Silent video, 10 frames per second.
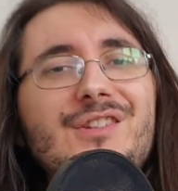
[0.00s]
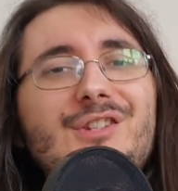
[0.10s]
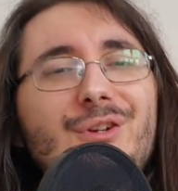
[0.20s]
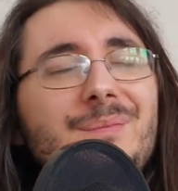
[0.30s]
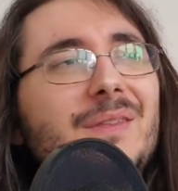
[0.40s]

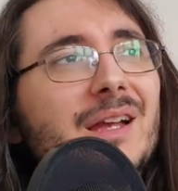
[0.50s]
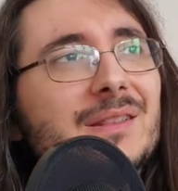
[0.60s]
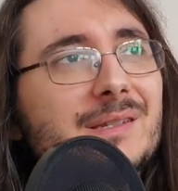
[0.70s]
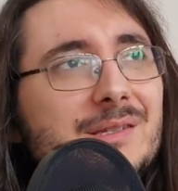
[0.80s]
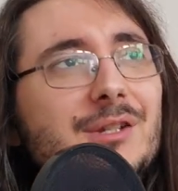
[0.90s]
So
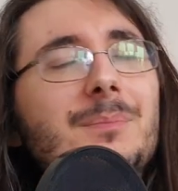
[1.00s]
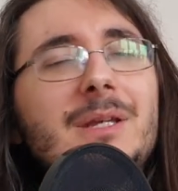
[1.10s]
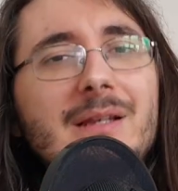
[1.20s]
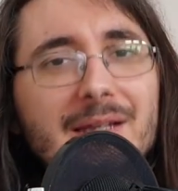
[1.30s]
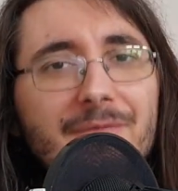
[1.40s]
this is going to
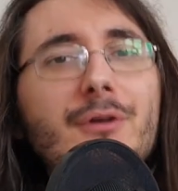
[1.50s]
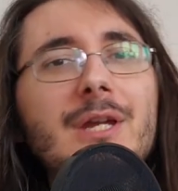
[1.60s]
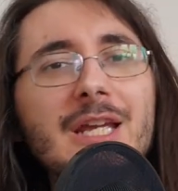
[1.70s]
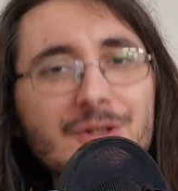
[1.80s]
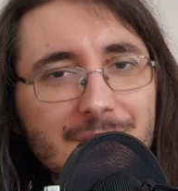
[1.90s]
be like a
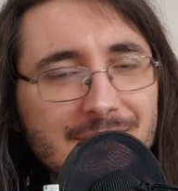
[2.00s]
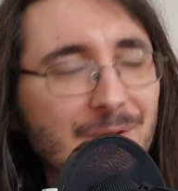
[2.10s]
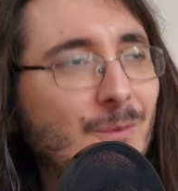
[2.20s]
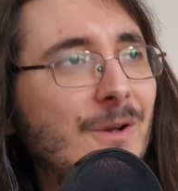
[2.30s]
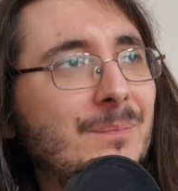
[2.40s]
very
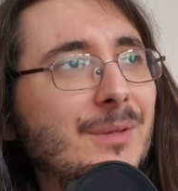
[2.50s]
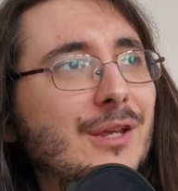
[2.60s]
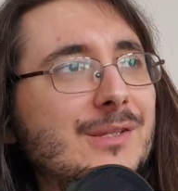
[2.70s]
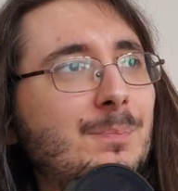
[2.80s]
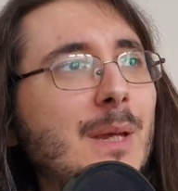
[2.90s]
interesting one
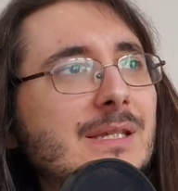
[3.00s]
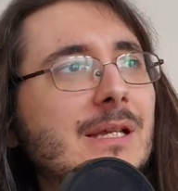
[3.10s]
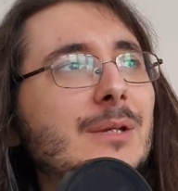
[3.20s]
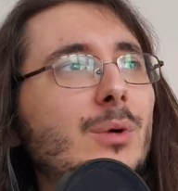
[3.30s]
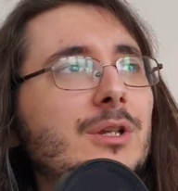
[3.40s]
because
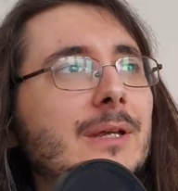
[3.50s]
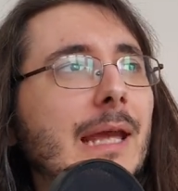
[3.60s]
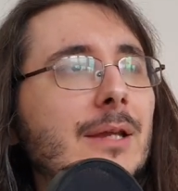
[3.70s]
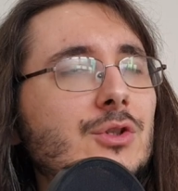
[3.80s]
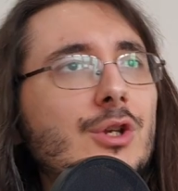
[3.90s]
basically what you
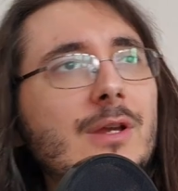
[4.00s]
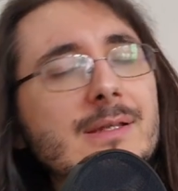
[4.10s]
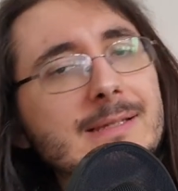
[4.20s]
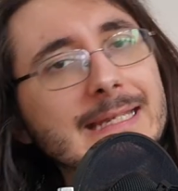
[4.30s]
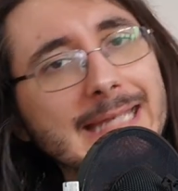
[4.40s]
can do
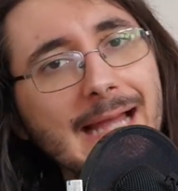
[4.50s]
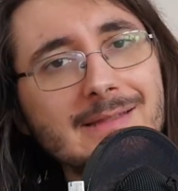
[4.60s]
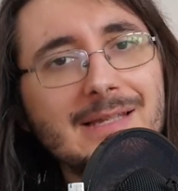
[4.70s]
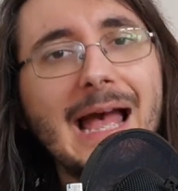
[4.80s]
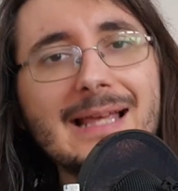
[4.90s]
is
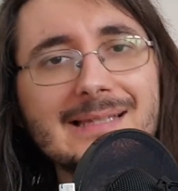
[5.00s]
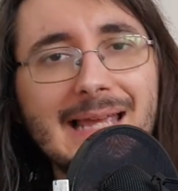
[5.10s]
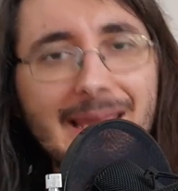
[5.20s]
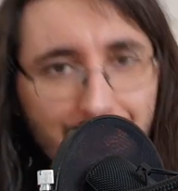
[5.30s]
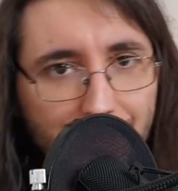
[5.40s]
get as
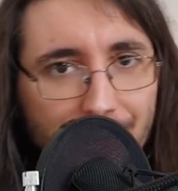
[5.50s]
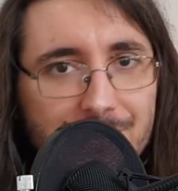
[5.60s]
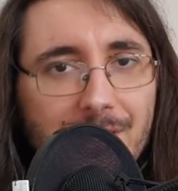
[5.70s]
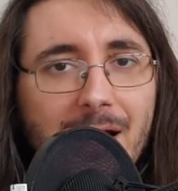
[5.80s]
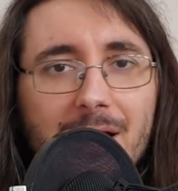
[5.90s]

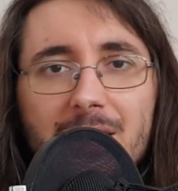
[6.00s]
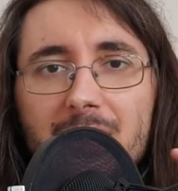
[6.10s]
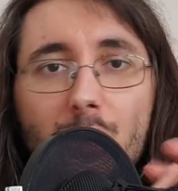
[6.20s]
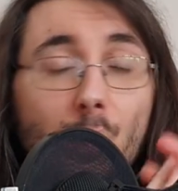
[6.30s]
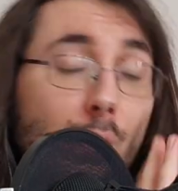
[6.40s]
input
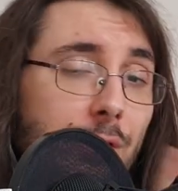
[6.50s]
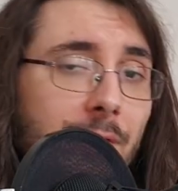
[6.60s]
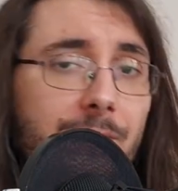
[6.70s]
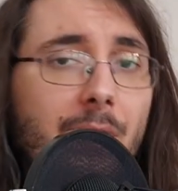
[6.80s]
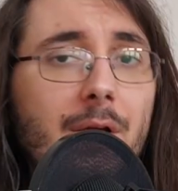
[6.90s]
an
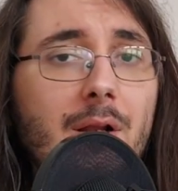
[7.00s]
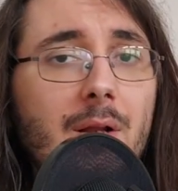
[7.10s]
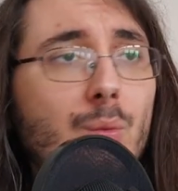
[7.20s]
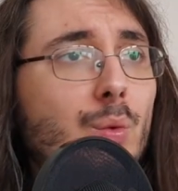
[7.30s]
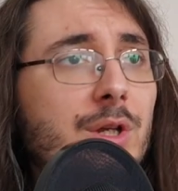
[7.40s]
audio
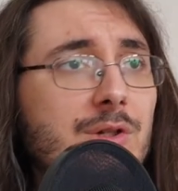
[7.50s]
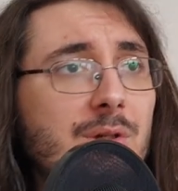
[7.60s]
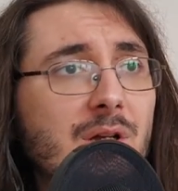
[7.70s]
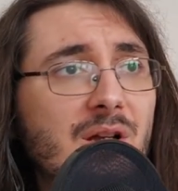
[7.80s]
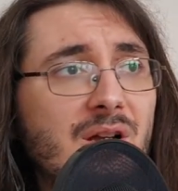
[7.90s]
file with
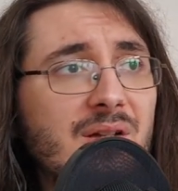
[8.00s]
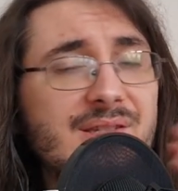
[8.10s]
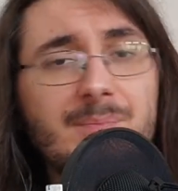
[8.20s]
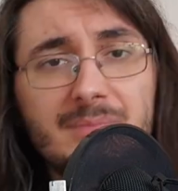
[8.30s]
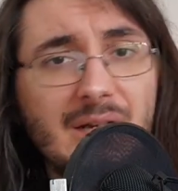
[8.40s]
uh,
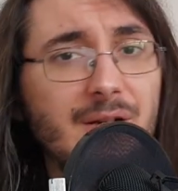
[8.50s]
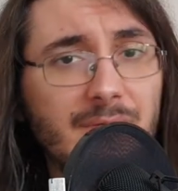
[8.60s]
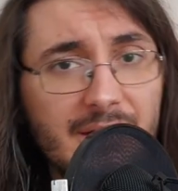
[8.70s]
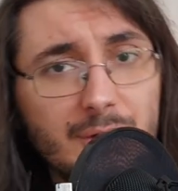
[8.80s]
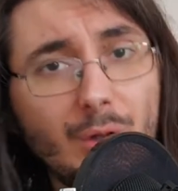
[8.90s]
some kind
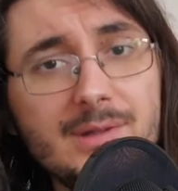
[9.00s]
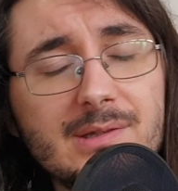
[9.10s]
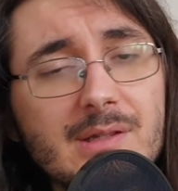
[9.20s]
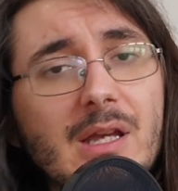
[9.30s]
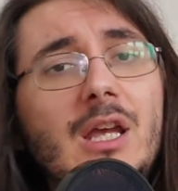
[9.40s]
of like
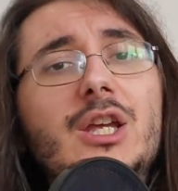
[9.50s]
noise.